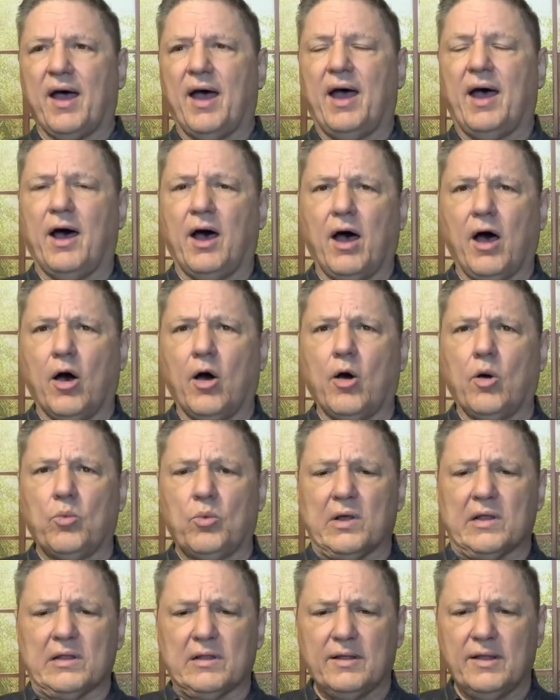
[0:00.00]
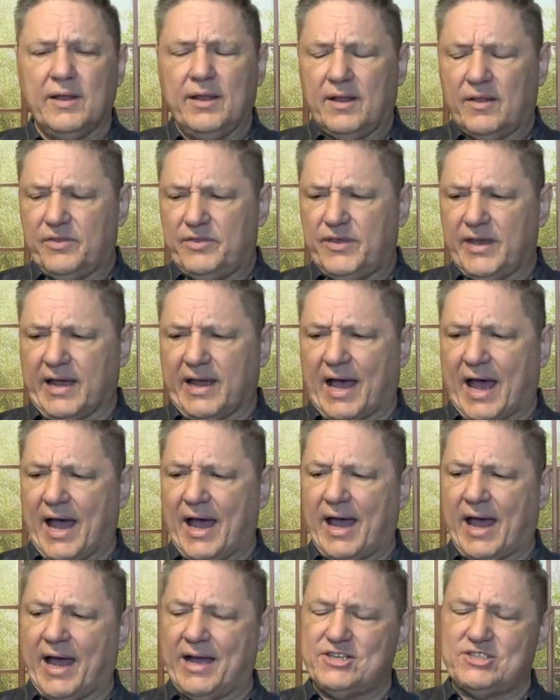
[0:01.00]
uh, oh, well, The,
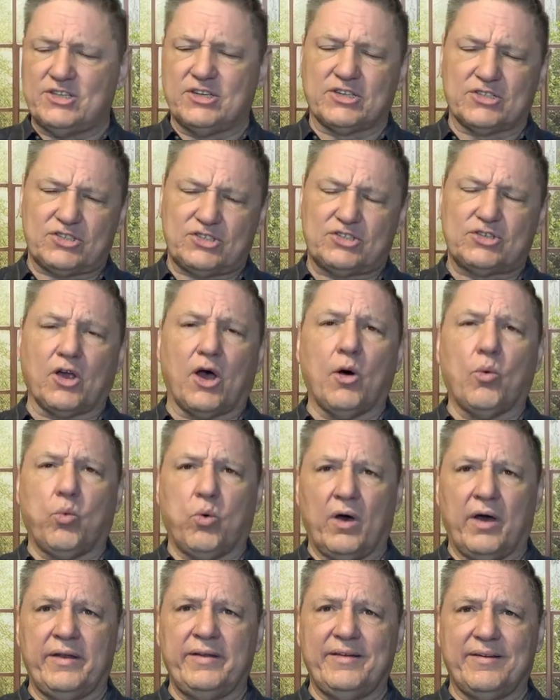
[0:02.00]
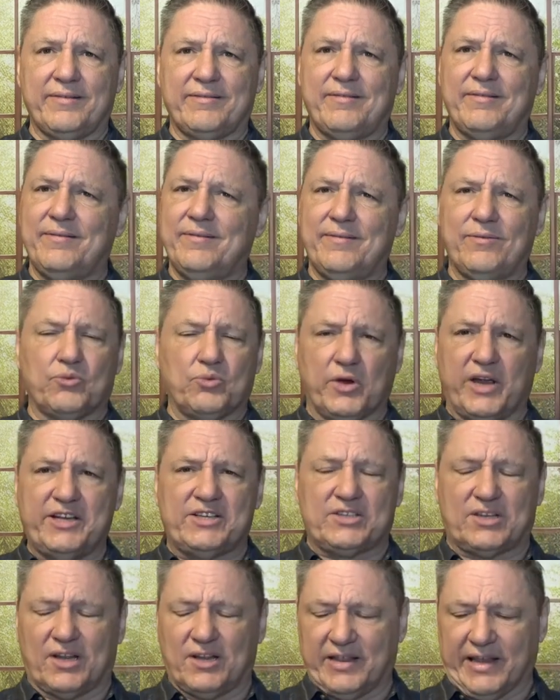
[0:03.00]
I, I just saw one
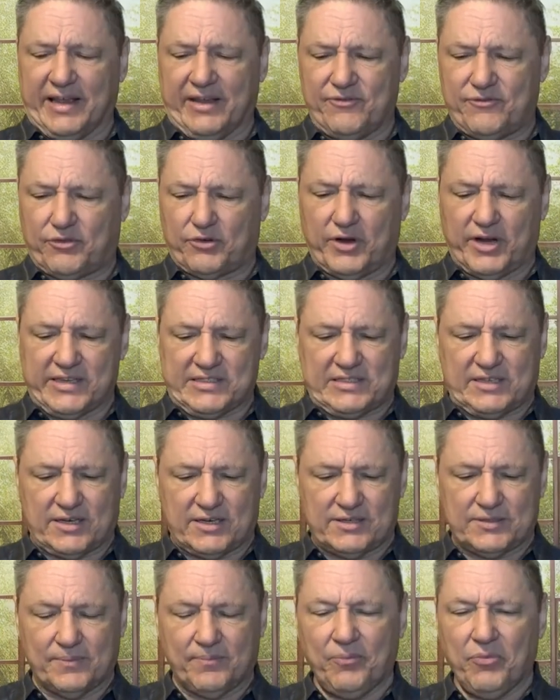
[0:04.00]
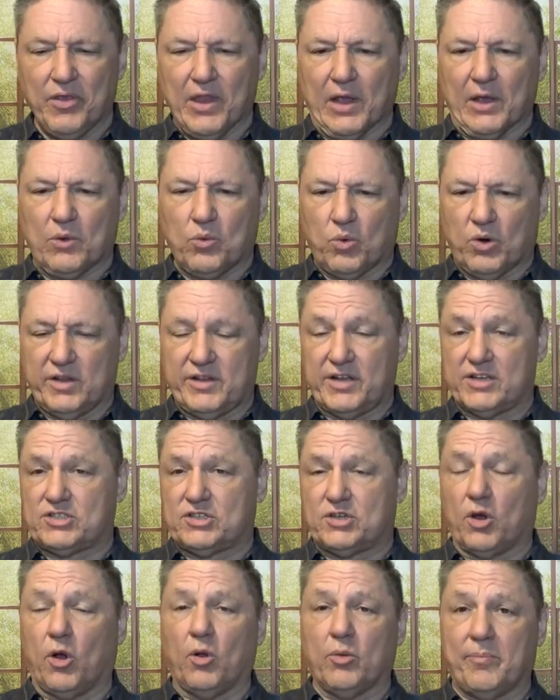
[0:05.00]
recently, for instance, where
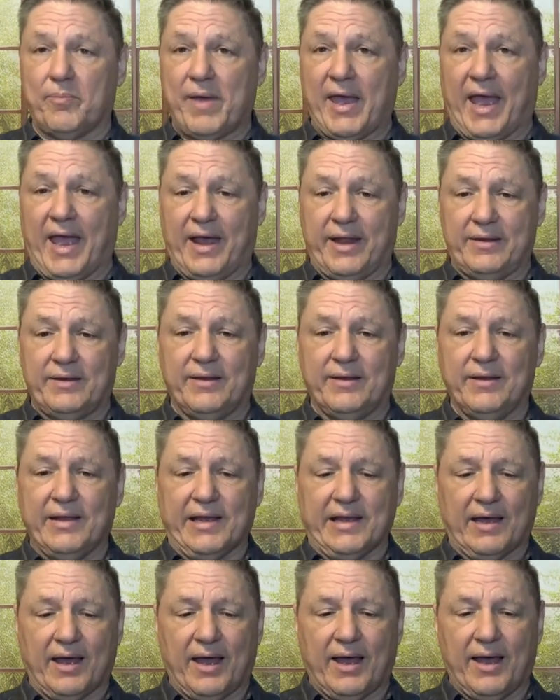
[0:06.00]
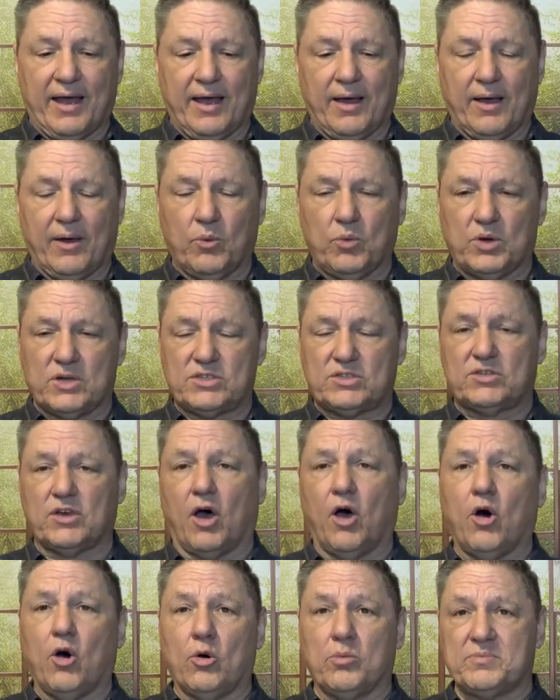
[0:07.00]
this old man uh, was
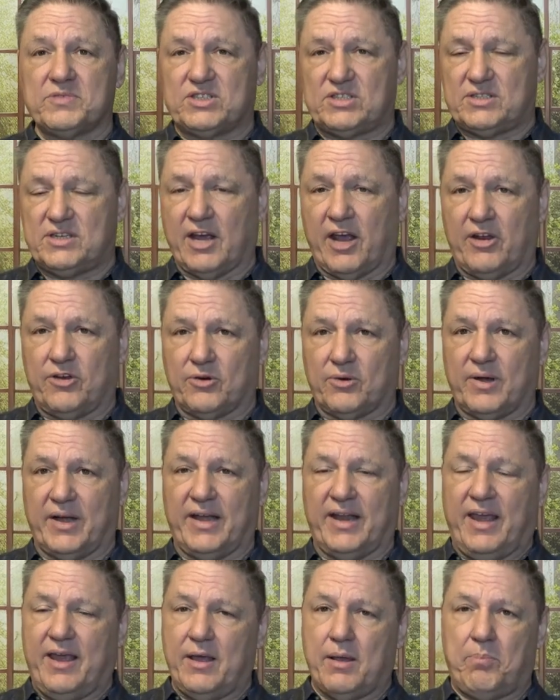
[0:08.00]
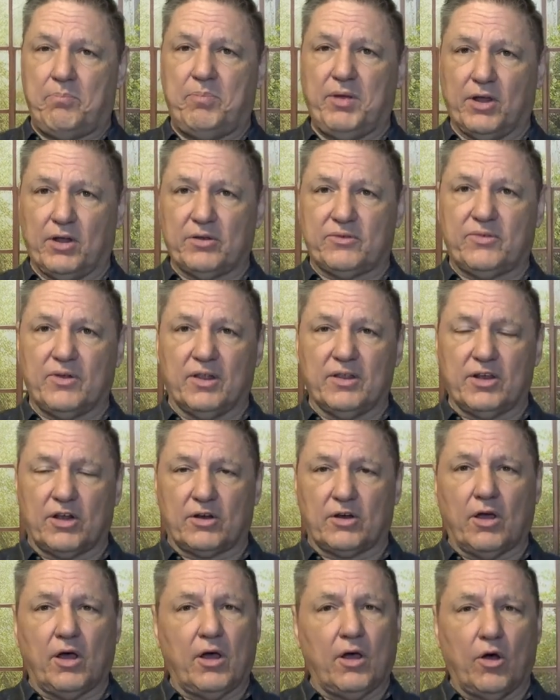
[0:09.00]
a homesteader, and he had built a
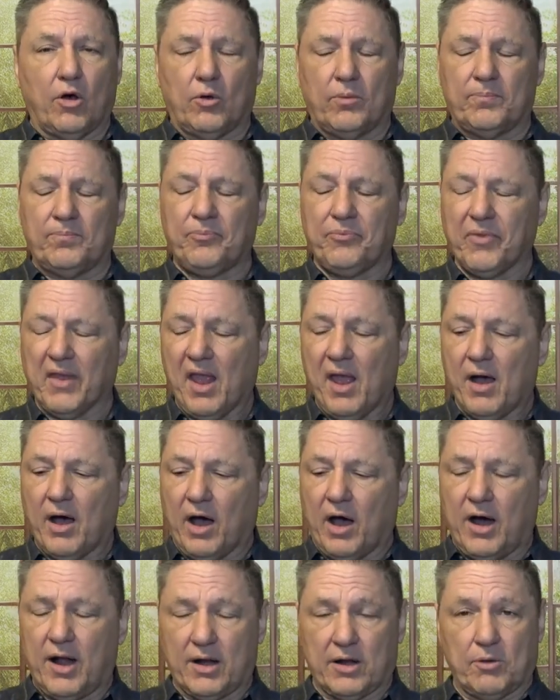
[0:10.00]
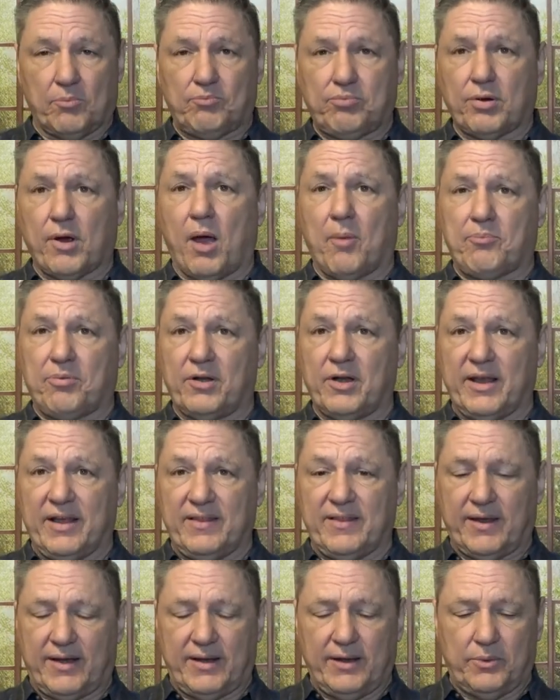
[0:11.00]
little home on a property
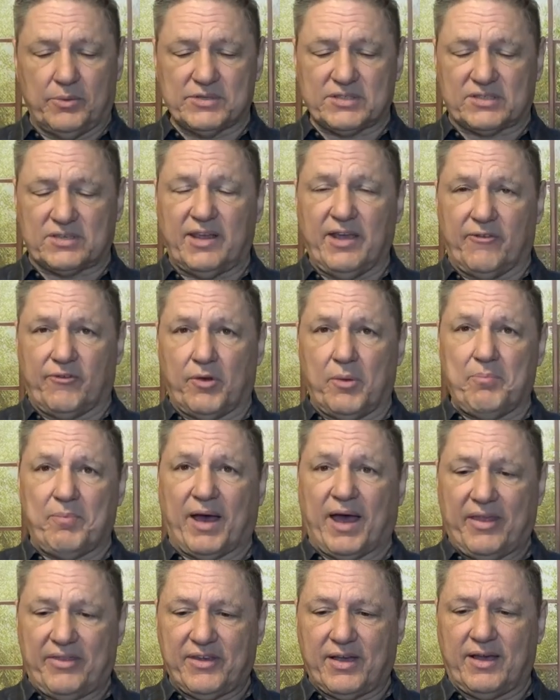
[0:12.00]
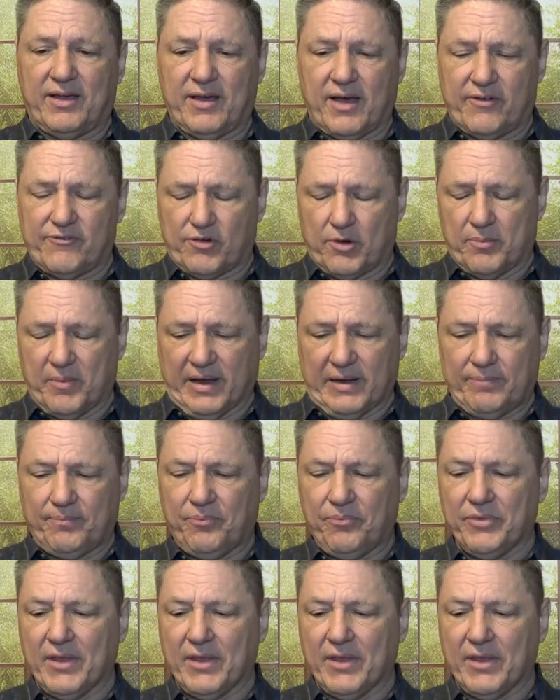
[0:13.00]
that he was given by the government.